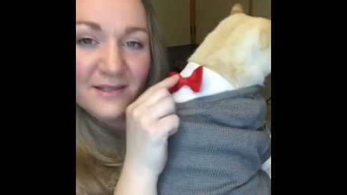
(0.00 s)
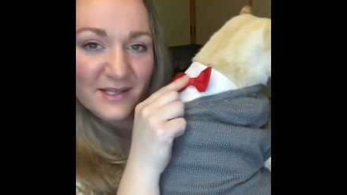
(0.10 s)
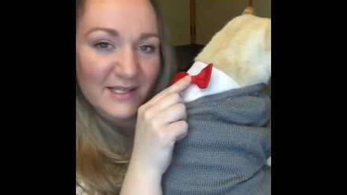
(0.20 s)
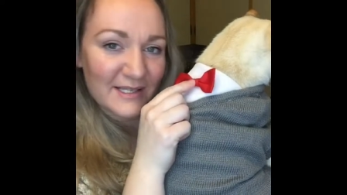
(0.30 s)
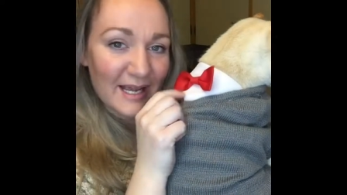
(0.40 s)
is a
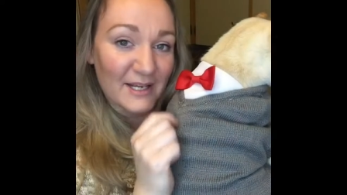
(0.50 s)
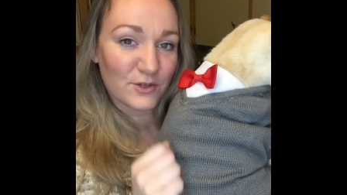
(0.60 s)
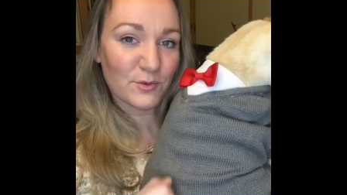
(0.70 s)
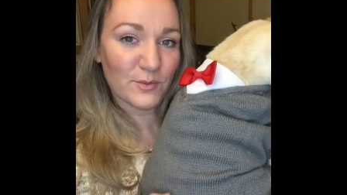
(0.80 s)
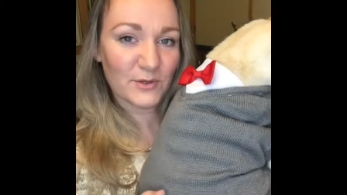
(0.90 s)

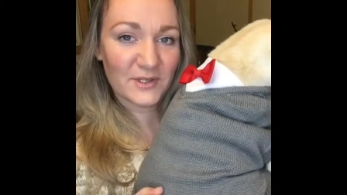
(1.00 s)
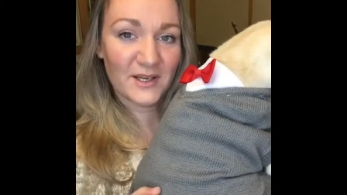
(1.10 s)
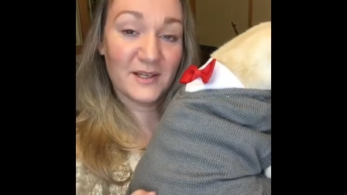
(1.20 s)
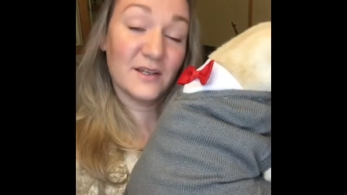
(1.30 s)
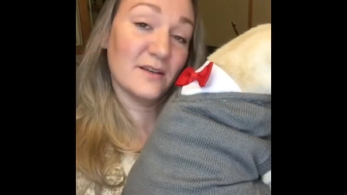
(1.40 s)
detachable bow
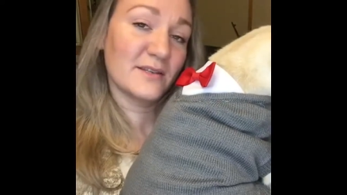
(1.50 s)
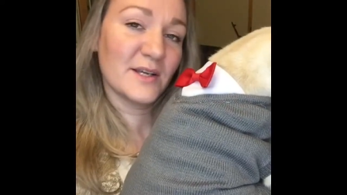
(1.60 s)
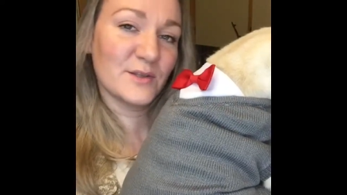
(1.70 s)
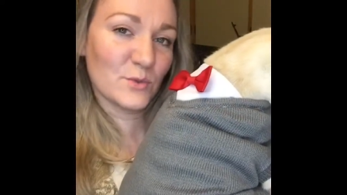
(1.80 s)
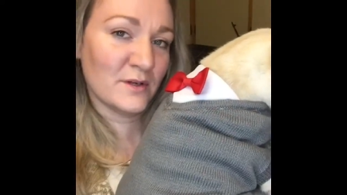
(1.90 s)
tie. He also
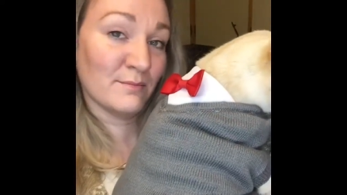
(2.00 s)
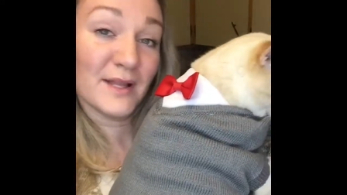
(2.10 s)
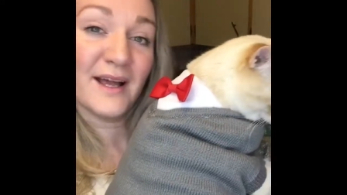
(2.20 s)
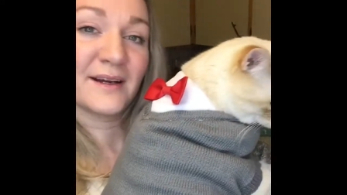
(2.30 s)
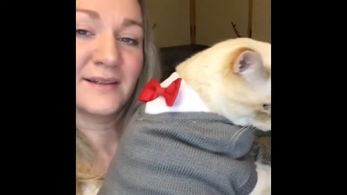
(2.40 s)
has one in
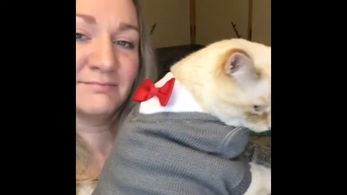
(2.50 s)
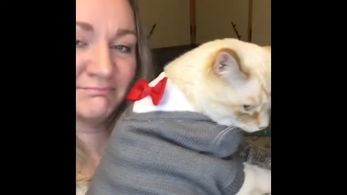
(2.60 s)
black.